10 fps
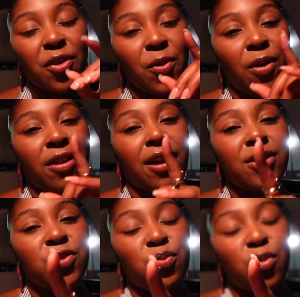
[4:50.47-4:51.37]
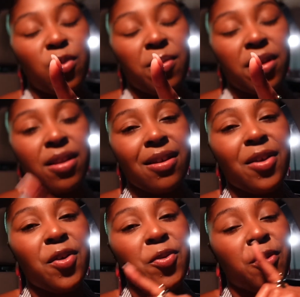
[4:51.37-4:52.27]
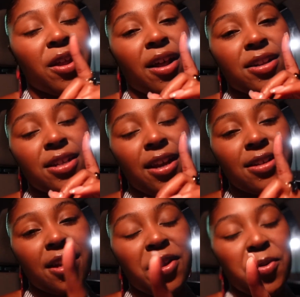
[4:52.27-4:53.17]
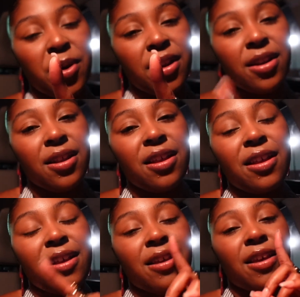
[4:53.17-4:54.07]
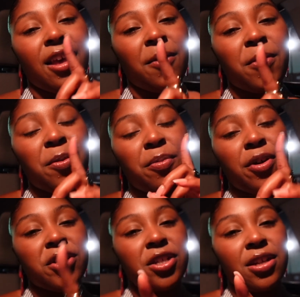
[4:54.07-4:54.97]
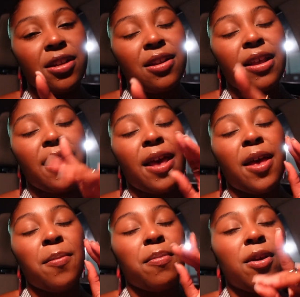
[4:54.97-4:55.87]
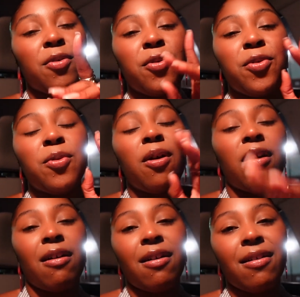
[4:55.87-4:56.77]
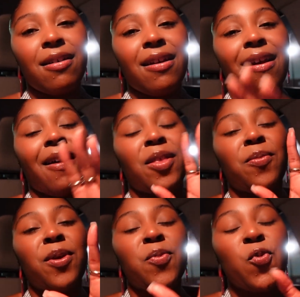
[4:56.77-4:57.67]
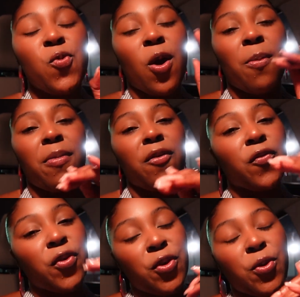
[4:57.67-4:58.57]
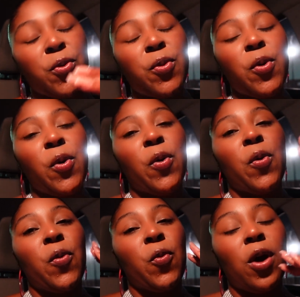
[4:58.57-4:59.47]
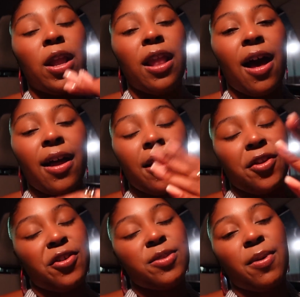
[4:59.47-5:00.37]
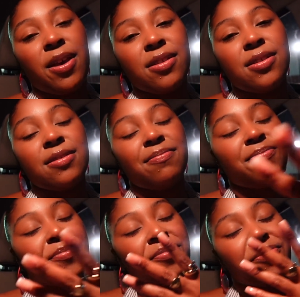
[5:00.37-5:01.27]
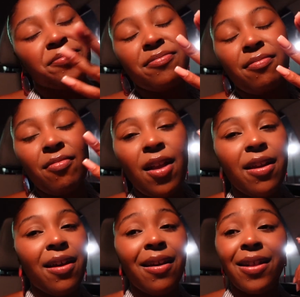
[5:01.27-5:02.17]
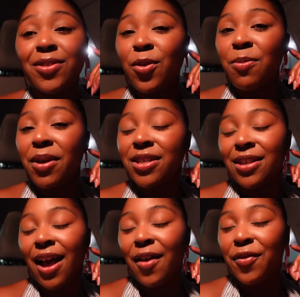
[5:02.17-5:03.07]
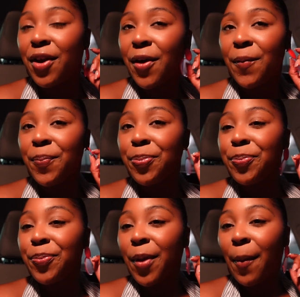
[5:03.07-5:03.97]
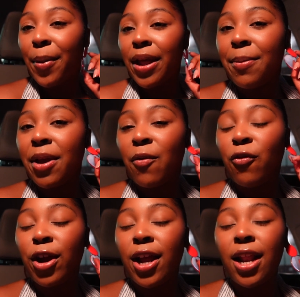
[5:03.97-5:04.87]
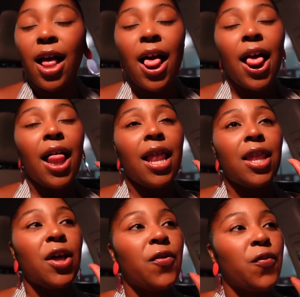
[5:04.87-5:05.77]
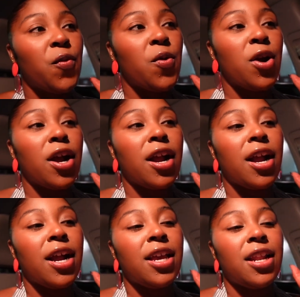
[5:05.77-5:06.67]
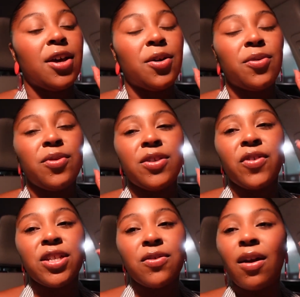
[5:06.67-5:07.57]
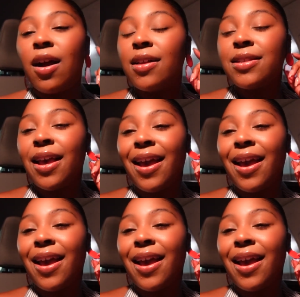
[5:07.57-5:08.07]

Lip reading: You are not Superwoman. You cannot change anyone. Keep it pushing and be who you are. And the people who are meant for you will align in your space. Yeah, that's the only message I have for y'all. But me help friend look for, you know, these restaurants.